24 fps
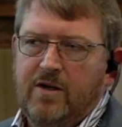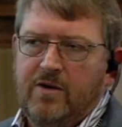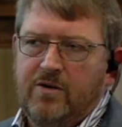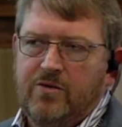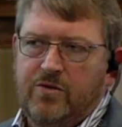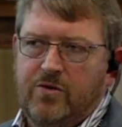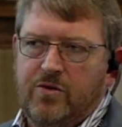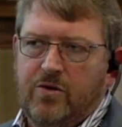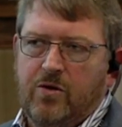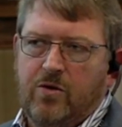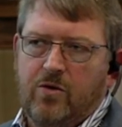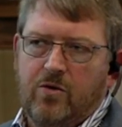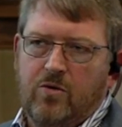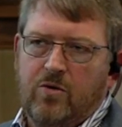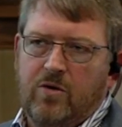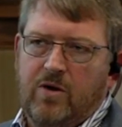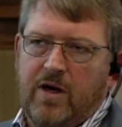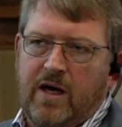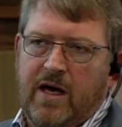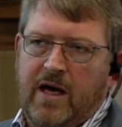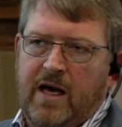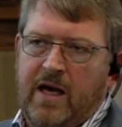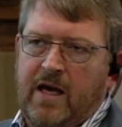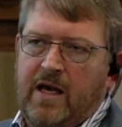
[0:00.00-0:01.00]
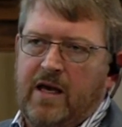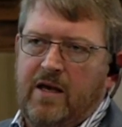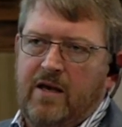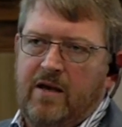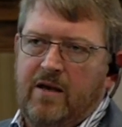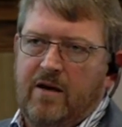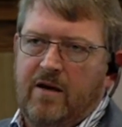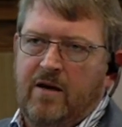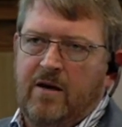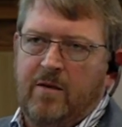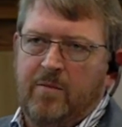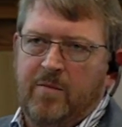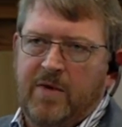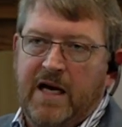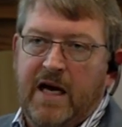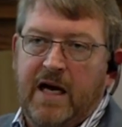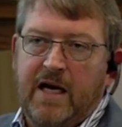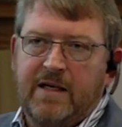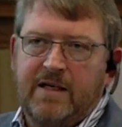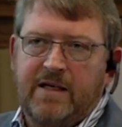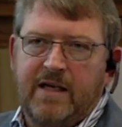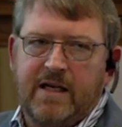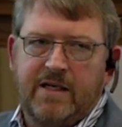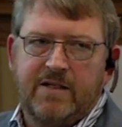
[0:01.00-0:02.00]
So a um,
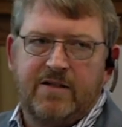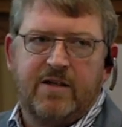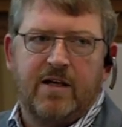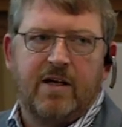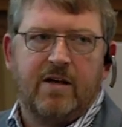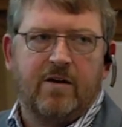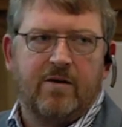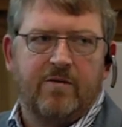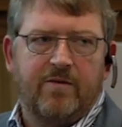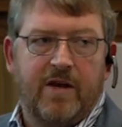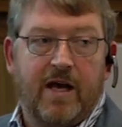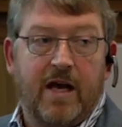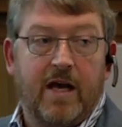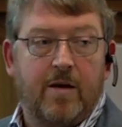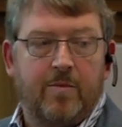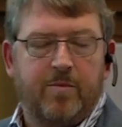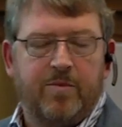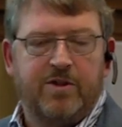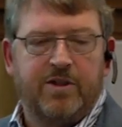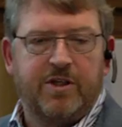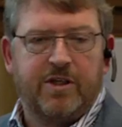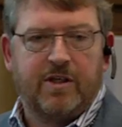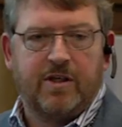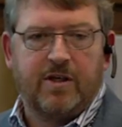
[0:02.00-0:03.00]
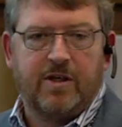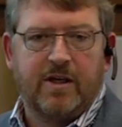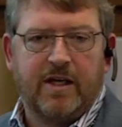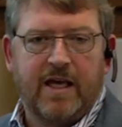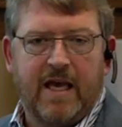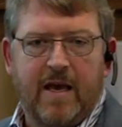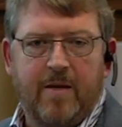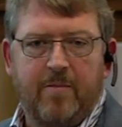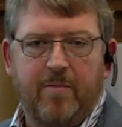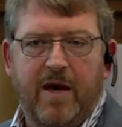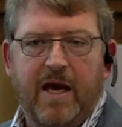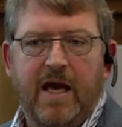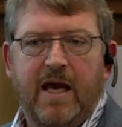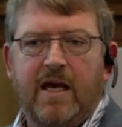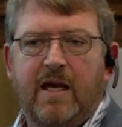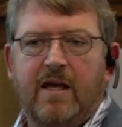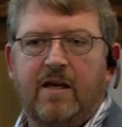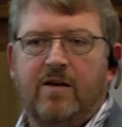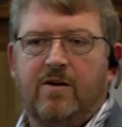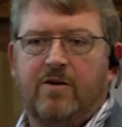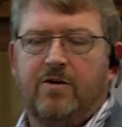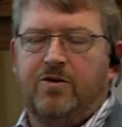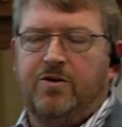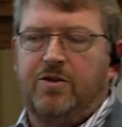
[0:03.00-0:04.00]
contact center, if they had a particular
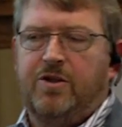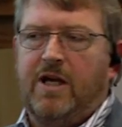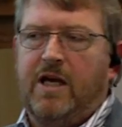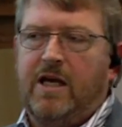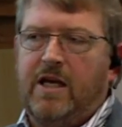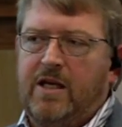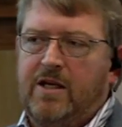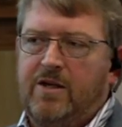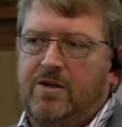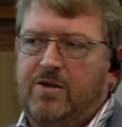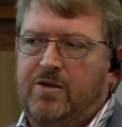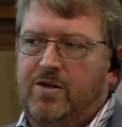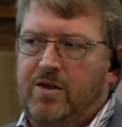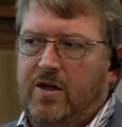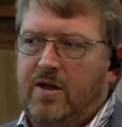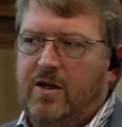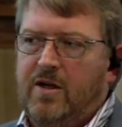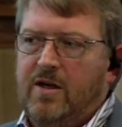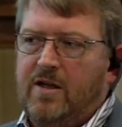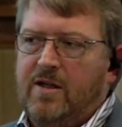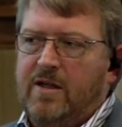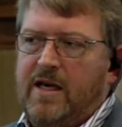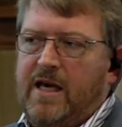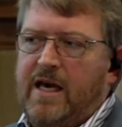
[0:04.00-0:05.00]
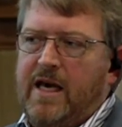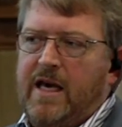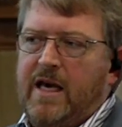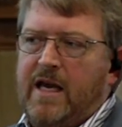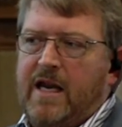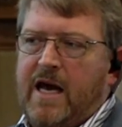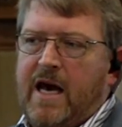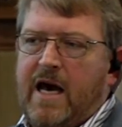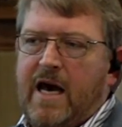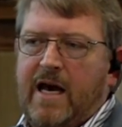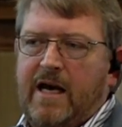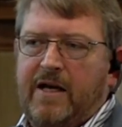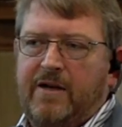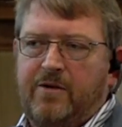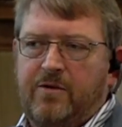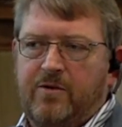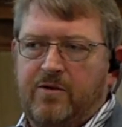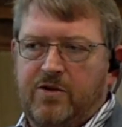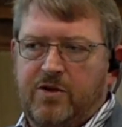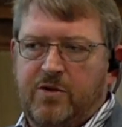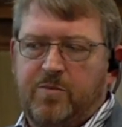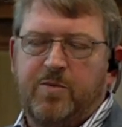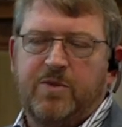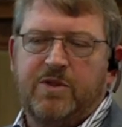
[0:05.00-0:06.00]
campaign, could change the A N I to
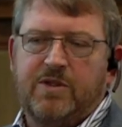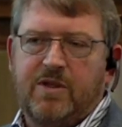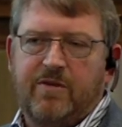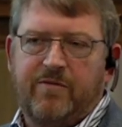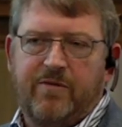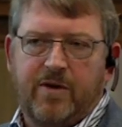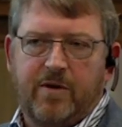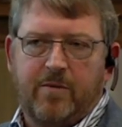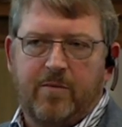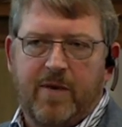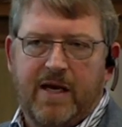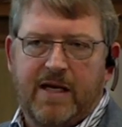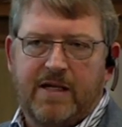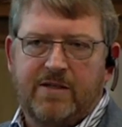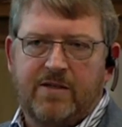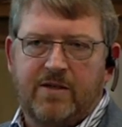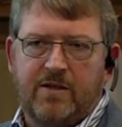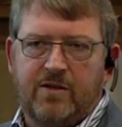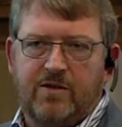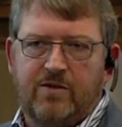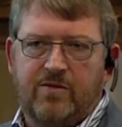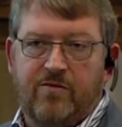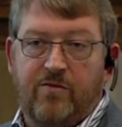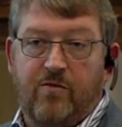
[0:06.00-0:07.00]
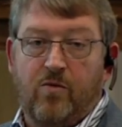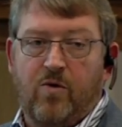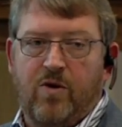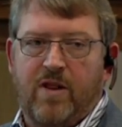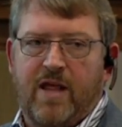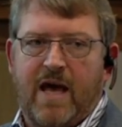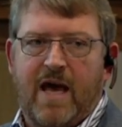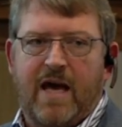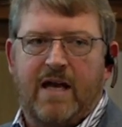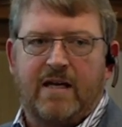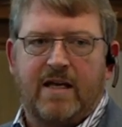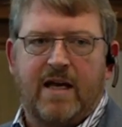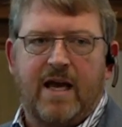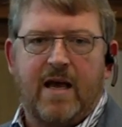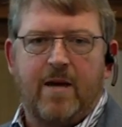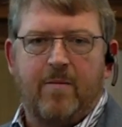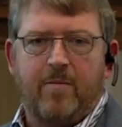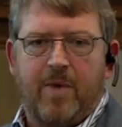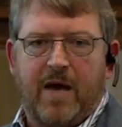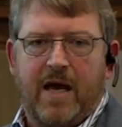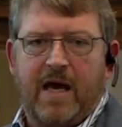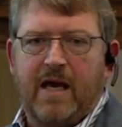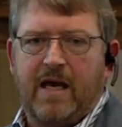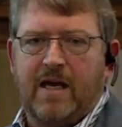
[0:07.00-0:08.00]
a specific message for that
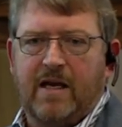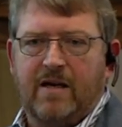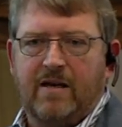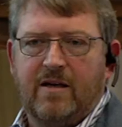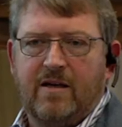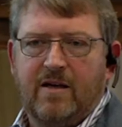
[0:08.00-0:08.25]
campaign,